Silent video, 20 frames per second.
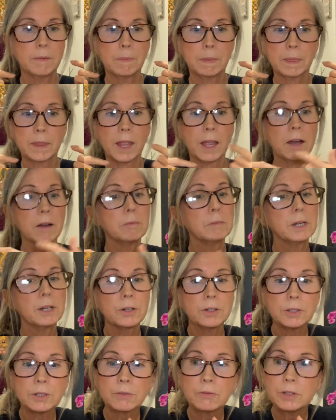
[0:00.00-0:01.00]
how
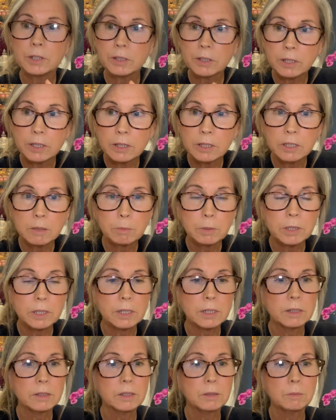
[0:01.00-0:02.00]
Meredith's feeling in this
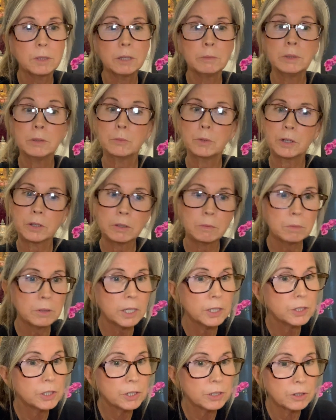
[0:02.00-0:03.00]
particular moment, what her
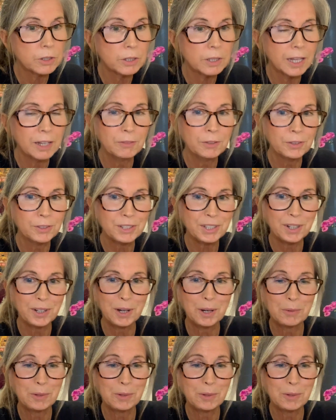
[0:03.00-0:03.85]
blood sugar levels are,